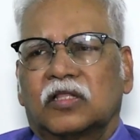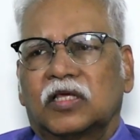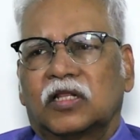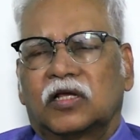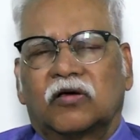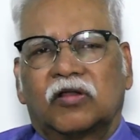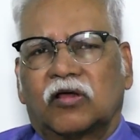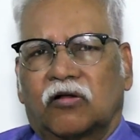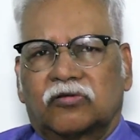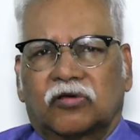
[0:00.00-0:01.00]
the recovery
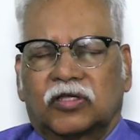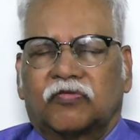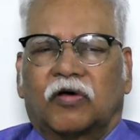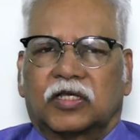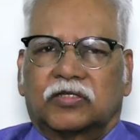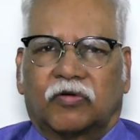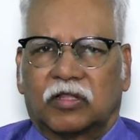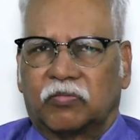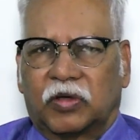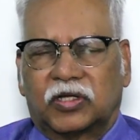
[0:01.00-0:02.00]
also is fast for
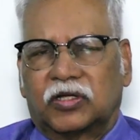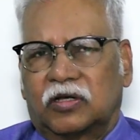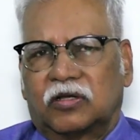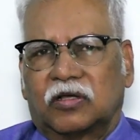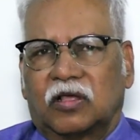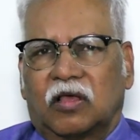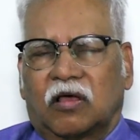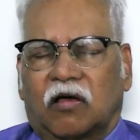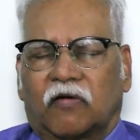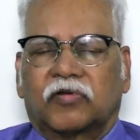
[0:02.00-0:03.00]
the patient.
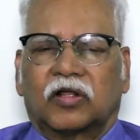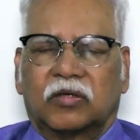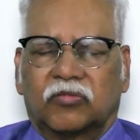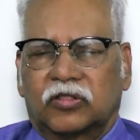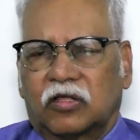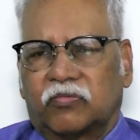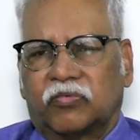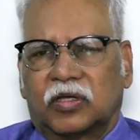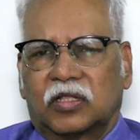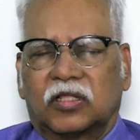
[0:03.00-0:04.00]
After
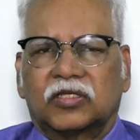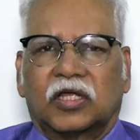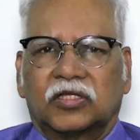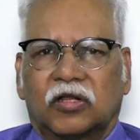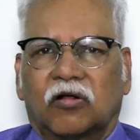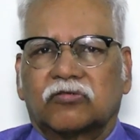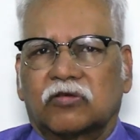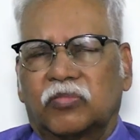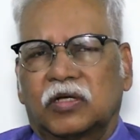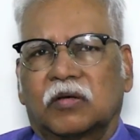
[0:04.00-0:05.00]
chemotherapy, the surgery
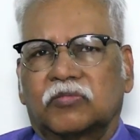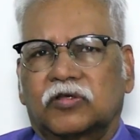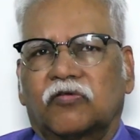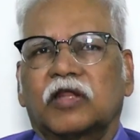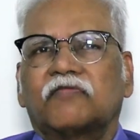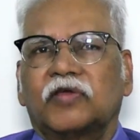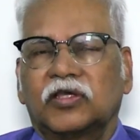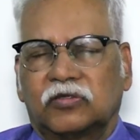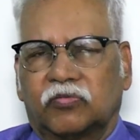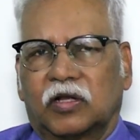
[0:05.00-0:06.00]
also becomes quite
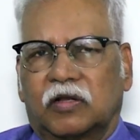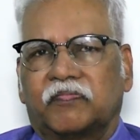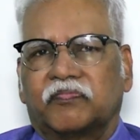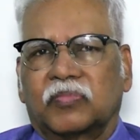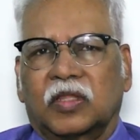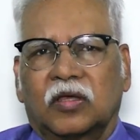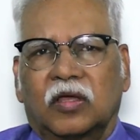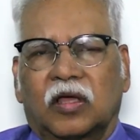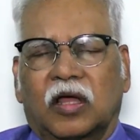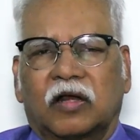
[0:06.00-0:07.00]
feasible
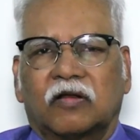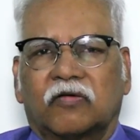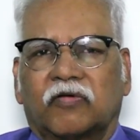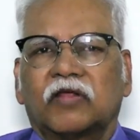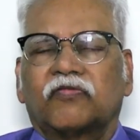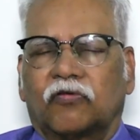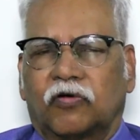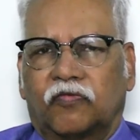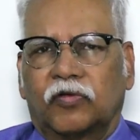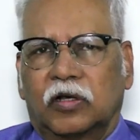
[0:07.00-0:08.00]
and very
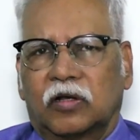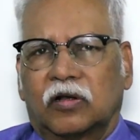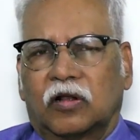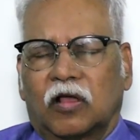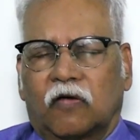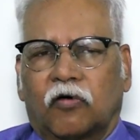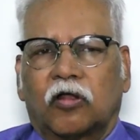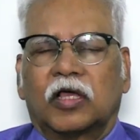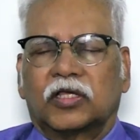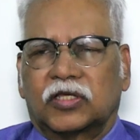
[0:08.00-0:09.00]
fruitful.
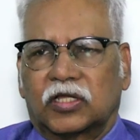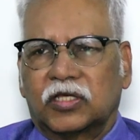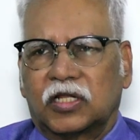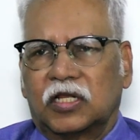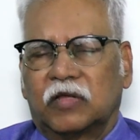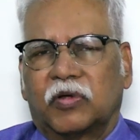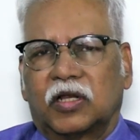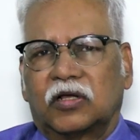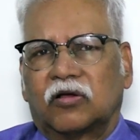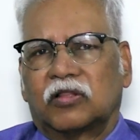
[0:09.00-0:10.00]
Following surgery,
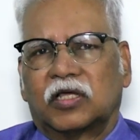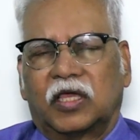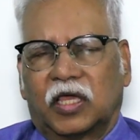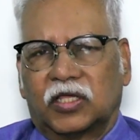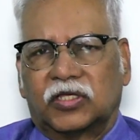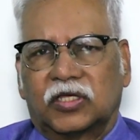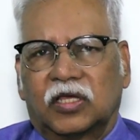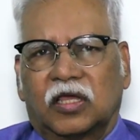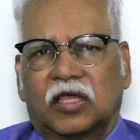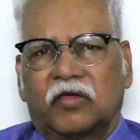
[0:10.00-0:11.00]
depending on the case,
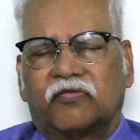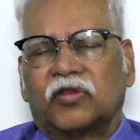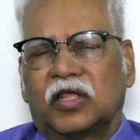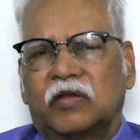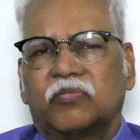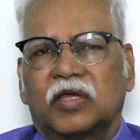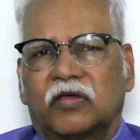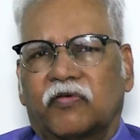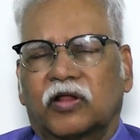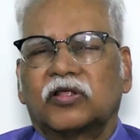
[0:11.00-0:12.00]
if need
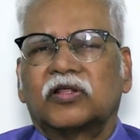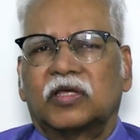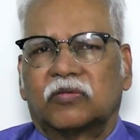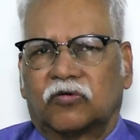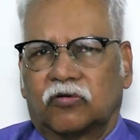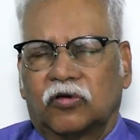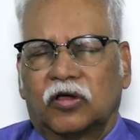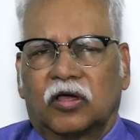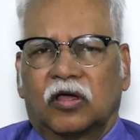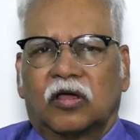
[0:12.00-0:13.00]
be, further chemo
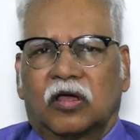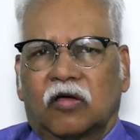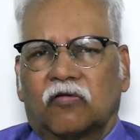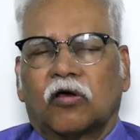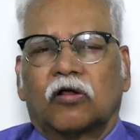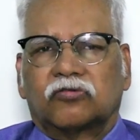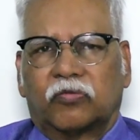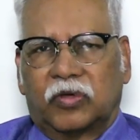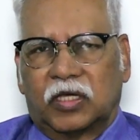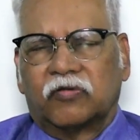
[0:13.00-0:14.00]
would also be